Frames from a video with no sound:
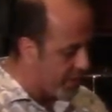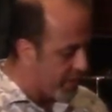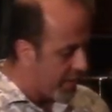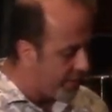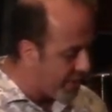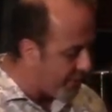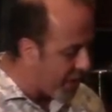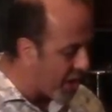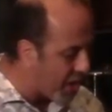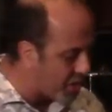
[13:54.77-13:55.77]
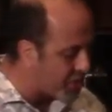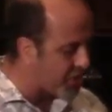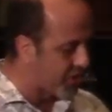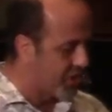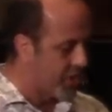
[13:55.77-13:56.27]
even if it
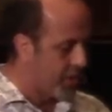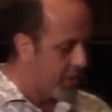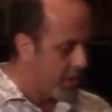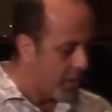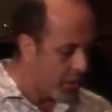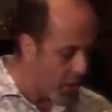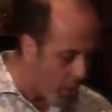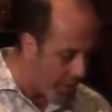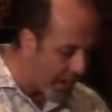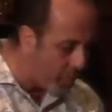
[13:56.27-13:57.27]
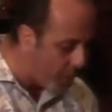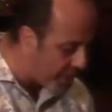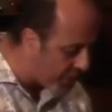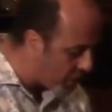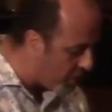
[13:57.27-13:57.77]
hurts, know that I'm with
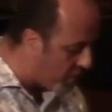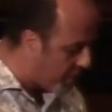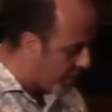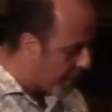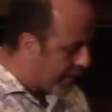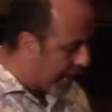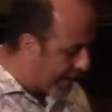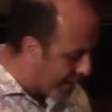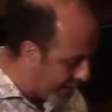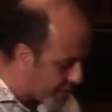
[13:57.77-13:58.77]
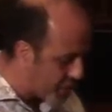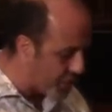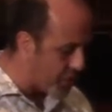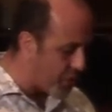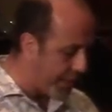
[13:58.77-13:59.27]
you and I'll get you
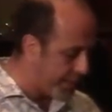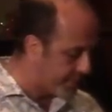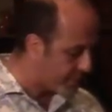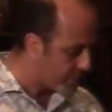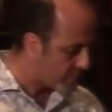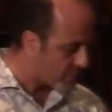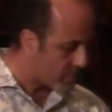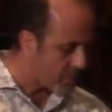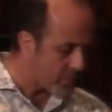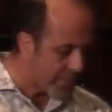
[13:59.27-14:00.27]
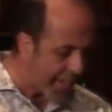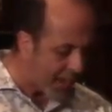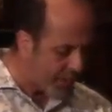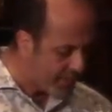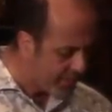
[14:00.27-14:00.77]
through it.
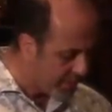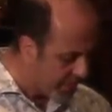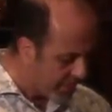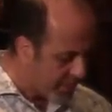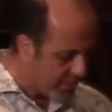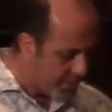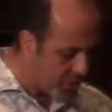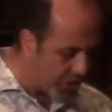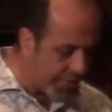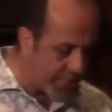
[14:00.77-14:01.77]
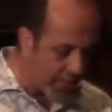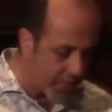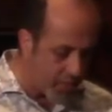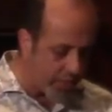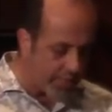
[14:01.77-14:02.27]
Now, Machine gun,
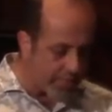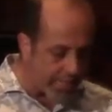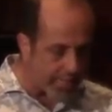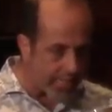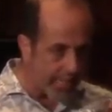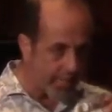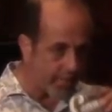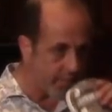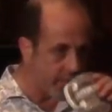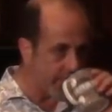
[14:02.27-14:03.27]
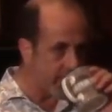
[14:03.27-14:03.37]
you ready? Six things. Six